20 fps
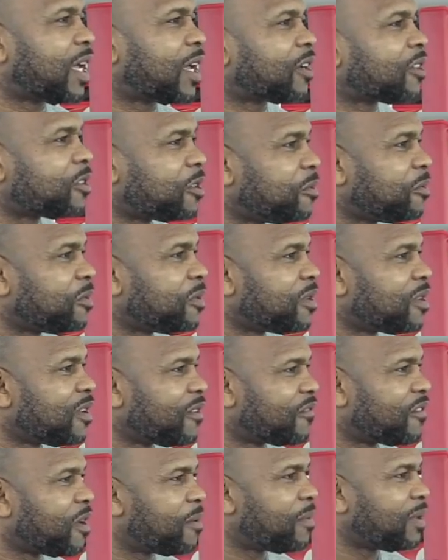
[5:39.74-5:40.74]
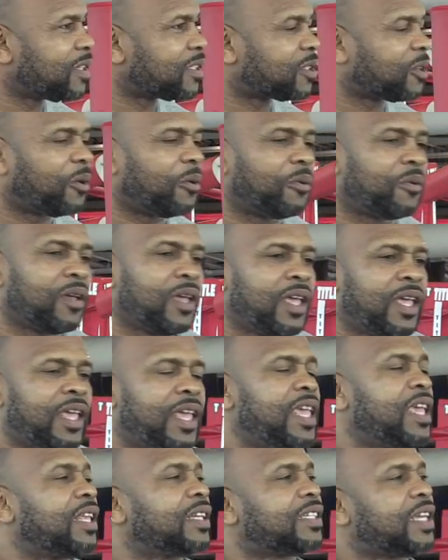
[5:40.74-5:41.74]
title too. You feel me? So
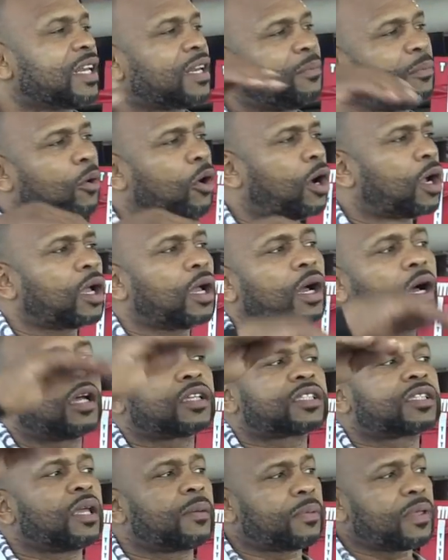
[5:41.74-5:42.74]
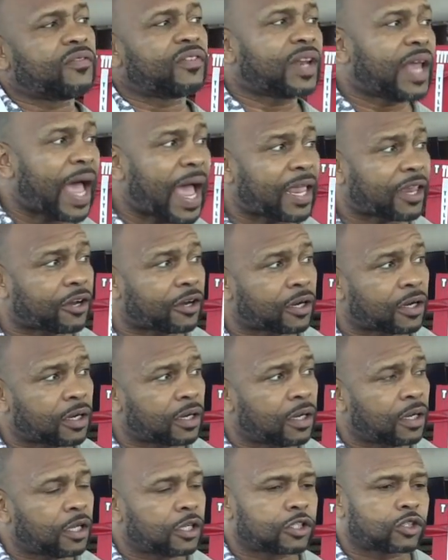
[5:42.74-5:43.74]
he can take the market a step even higher.
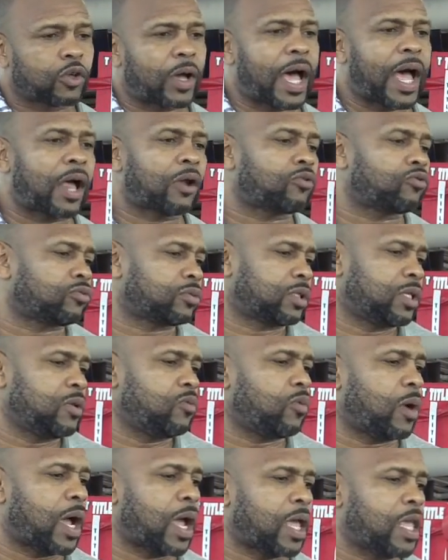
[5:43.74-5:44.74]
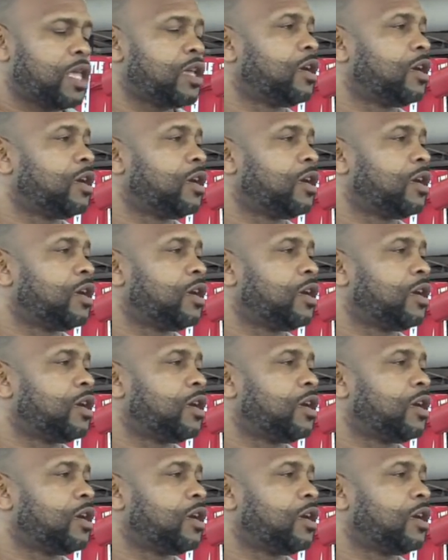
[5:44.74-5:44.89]
So I don't see why he